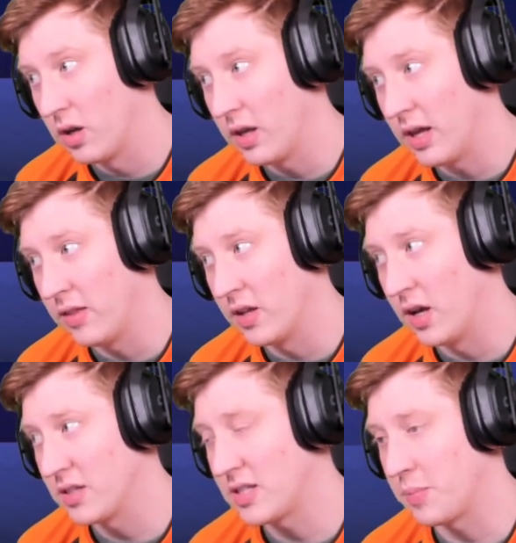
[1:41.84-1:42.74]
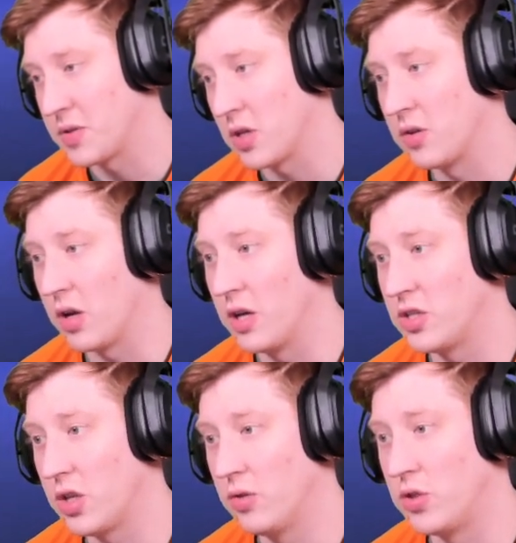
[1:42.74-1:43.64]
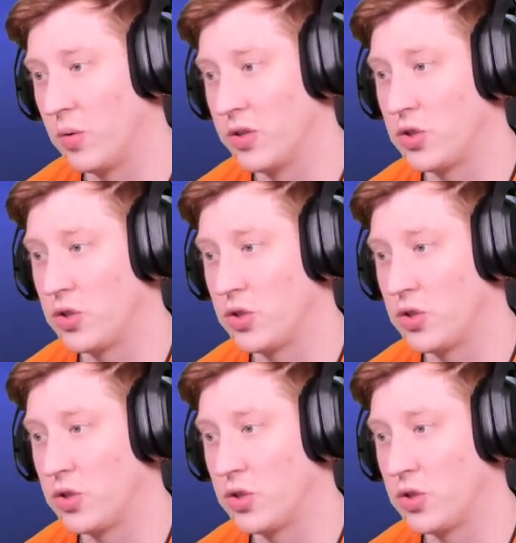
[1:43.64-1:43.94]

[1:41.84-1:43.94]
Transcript: in the last episode, I showed you on the